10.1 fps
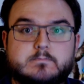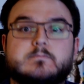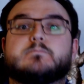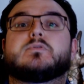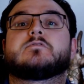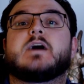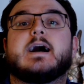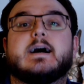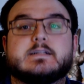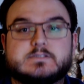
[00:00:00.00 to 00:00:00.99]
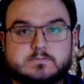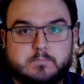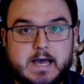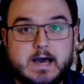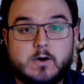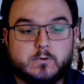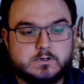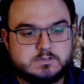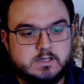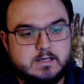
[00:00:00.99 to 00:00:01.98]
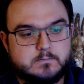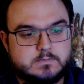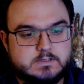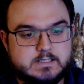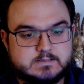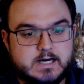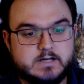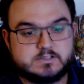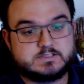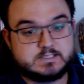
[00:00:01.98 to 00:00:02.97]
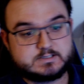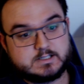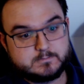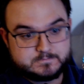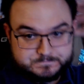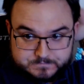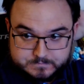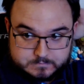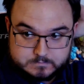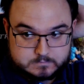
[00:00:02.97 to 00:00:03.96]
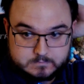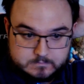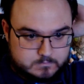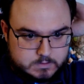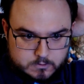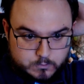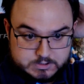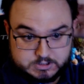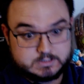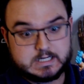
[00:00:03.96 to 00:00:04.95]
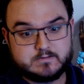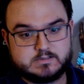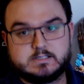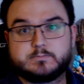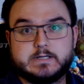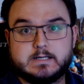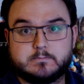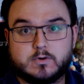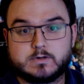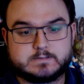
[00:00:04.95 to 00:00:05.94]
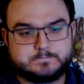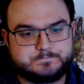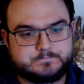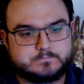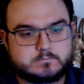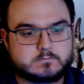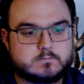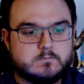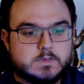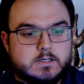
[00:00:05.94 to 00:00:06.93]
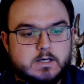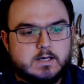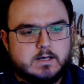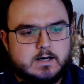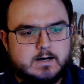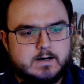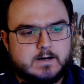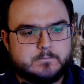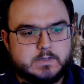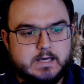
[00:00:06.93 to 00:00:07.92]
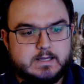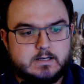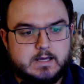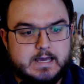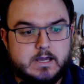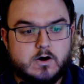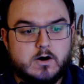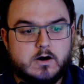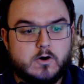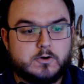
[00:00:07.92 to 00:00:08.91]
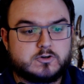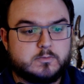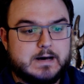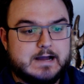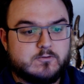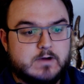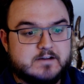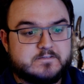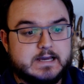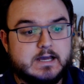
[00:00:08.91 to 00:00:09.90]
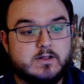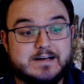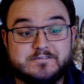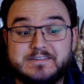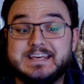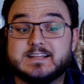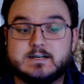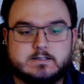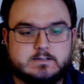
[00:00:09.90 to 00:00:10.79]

provides power to the entire system, which is obviously pretty important. In a article by Rafael Avila,